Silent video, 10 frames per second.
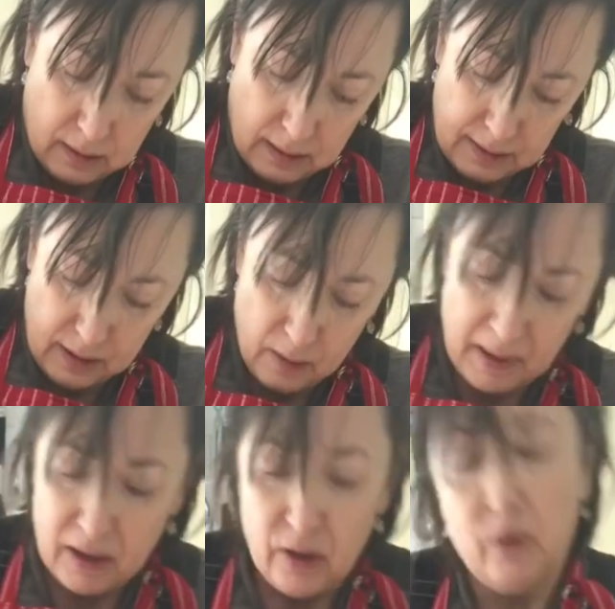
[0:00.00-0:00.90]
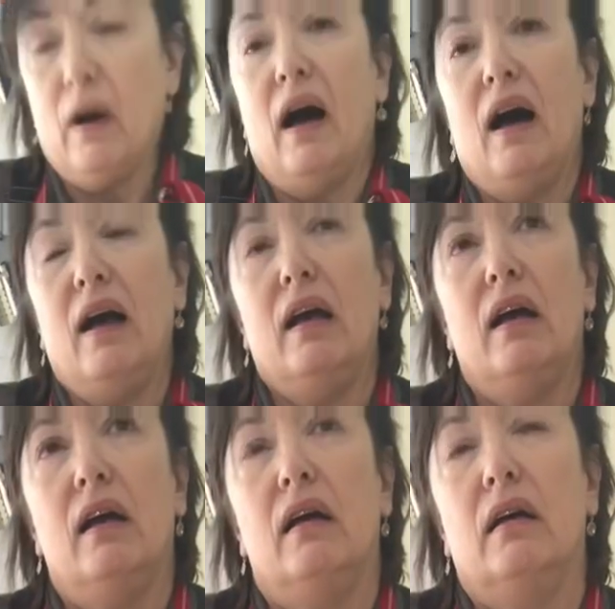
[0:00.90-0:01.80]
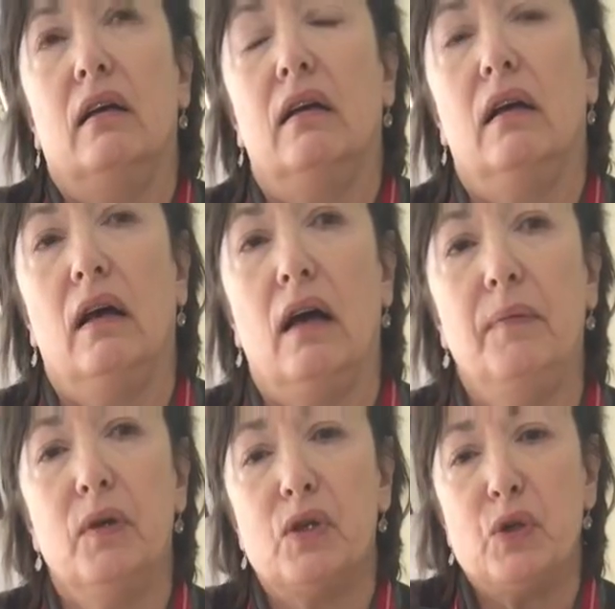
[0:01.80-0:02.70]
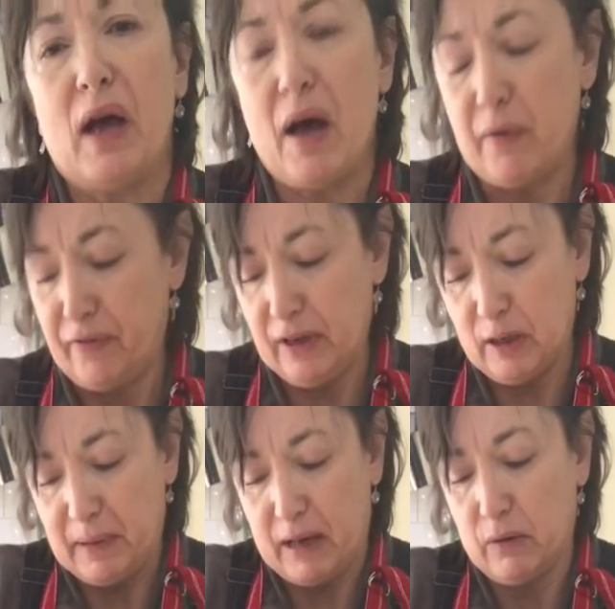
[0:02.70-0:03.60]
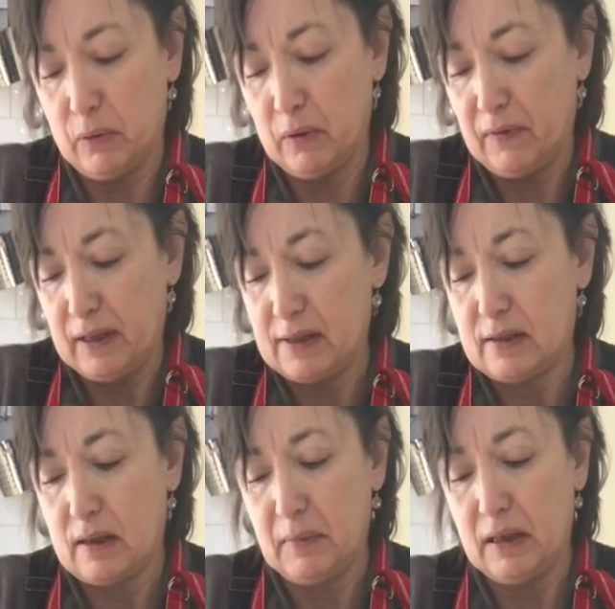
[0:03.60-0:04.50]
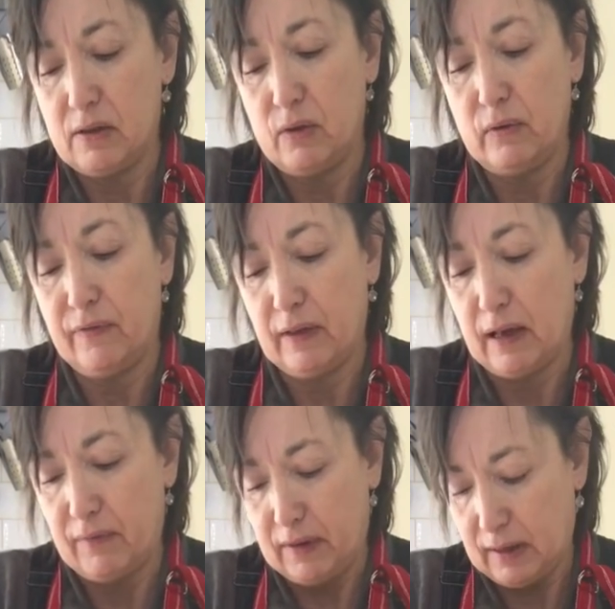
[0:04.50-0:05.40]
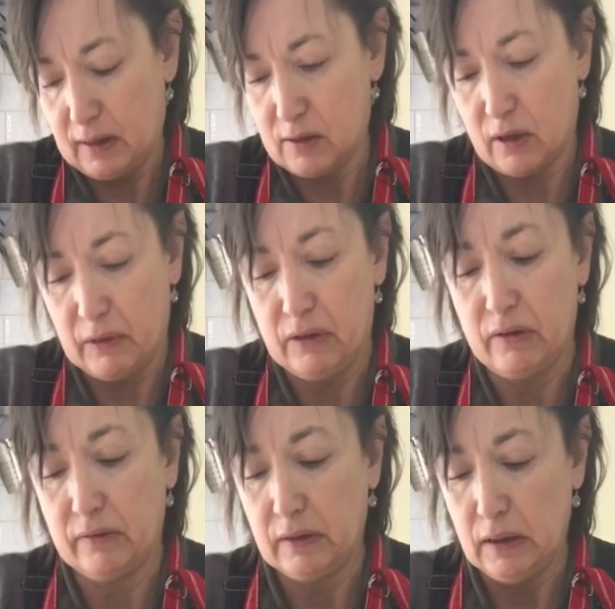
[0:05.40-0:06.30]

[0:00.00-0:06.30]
I don't know about you, I'm not sure how I feel about all of this. I mean, it's horrific, everything that's going on.